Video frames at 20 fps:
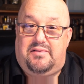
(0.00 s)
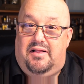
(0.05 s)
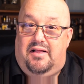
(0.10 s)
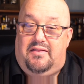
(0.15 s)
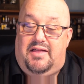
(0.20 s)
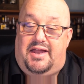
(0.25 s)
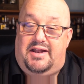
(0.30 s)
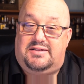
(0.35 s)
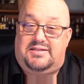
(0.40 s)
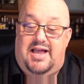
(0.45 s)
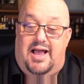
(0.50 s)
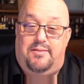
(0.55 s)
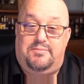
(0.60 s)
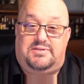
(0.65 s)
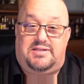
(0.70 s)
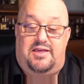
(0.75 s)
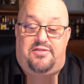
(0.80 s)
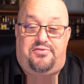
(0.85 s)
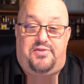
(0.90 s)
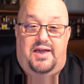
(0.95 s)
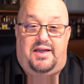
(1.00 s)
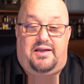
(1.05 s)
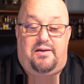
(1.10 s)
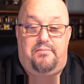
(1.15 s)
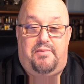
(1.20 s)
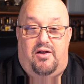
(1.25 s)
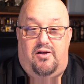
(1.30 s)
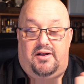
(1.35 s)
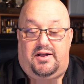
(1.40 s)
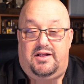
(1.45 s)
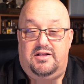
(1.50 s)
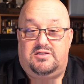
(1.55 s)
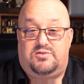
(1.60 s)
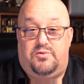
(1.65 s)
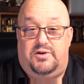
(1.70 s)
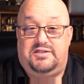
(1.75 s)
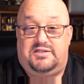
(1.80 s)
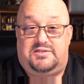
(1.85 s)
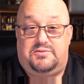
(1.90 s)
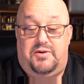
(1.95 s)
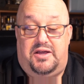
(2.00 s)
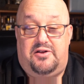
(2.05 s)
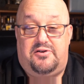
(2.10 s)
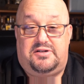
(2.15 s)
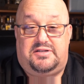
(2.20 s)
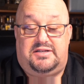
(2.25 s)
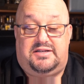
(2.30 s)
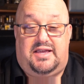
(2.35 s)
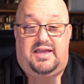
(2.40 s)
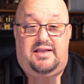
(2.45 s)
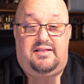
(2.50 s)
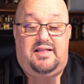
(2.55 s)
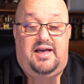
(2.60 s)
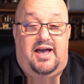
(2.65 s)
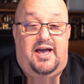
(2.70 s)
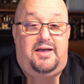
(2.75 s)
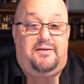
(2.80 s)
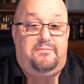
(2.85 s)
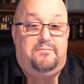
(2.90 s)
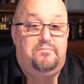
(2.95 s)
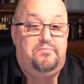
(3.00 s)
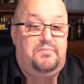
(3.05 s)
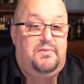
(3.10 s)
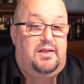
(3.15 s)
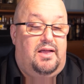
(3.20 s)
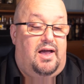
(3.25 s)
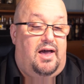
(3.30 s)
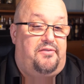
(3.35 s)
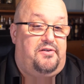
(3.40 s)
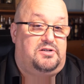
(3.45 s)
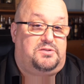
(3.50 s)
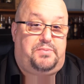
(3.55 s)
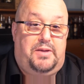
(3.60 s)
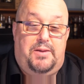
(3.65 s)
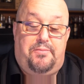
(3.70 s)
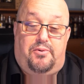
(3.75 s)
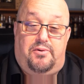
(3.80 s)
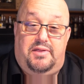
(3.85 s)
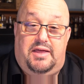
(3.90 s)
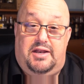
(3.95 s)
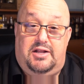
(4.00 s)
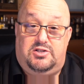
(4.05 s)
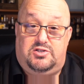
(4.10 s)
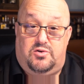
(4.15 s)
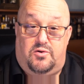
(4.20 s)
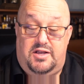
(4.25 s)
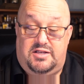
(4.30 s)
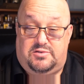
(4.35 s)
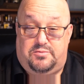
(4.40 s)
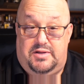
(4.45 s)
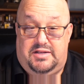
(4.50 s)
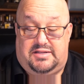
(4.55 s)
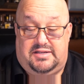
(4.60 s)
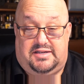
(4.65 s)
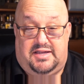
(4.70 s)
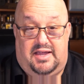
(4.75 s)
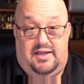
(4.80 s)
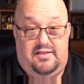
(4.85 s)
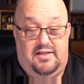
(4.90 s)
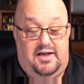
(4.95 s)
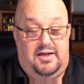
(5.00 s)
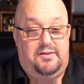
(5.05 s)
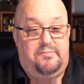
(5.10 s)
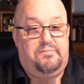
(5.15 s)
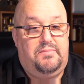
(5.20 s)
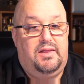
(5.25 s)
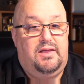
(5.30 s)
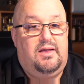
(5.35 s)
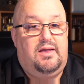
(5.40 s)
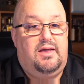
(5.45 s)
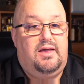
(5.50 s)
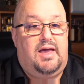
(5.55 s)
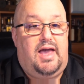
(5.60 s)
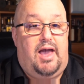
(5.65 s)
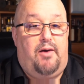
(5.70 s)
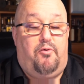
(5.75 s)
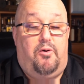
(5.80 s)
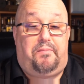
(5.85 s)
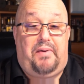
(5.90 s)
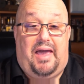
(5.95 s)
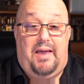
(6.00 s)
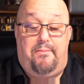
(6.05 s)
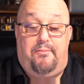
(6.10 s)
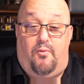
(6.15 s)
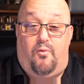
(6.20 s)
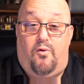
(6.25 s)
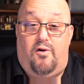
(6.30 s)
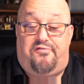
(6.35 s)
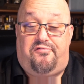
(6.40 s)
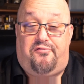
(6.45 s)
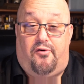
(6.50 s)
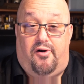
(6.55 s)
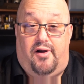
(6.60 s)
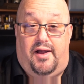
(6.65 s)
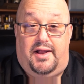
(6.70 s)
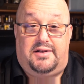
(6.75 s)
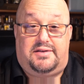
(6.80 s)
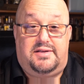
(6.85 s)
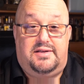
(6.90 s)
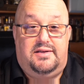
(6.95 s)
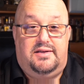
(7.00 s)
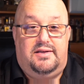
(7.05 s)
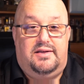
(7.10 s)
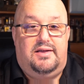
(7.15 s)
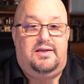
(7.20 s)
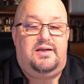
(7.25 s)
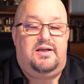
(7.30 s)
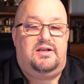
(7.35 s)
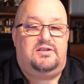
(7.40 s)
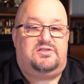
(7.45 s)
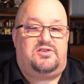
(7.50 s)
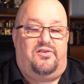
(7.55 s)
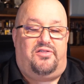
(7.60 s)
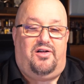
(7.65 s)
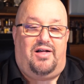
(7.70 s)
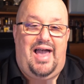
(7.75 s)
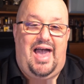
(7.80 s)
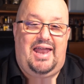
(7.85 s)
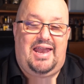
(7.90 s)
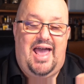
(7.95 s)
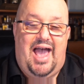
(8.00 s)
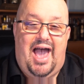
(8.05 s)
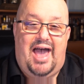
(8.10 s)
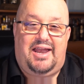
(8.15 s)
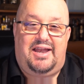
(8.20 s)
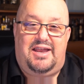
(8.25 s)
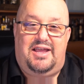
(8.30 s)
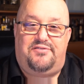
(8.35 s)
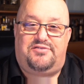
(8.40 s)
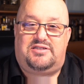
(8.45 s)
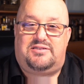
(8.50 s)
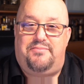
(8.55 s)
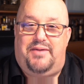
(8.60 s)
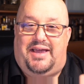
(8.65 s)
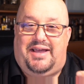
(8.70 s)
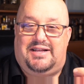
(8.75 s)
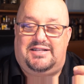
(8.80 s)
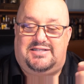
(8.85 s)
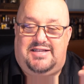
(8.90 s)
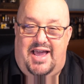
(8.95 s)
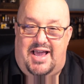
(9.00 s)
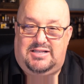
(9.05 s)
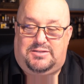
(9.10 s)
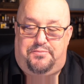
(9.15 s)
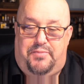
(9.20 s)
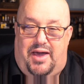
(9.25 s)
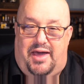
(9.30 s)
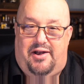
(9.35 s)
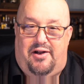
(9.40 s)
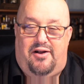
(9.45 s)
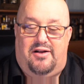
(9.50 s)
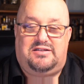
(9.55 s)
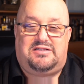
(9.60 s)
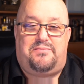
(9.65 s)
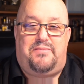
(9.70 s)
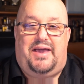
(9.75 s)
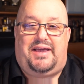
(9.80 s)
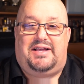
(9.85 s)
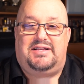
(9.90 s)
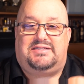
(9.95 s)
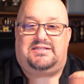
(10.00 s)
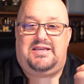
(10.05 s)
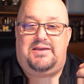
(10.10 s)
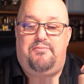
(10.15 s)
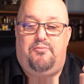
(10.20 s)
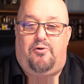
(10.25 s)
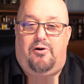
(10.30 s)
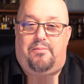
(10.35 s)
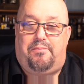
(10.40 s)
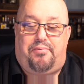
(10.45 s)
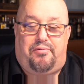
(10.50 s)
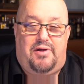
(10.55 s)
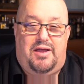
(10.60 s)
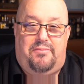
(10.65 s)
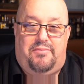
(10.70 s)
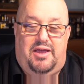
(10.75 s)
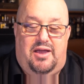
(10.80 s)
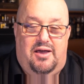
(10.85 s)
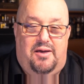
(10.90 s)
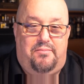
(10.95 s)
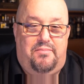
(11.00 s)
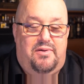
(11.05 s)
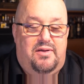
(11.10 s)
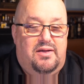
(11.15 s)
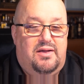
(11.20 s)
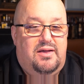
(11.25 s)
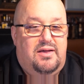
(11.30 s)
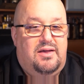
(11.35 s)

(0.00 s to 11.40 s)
lot of times they think Americans want sweeter tequila. There's people that enjoy sweet tequila and will pay more for it. So they'll add additives to make it taste better, to make it seem more premium,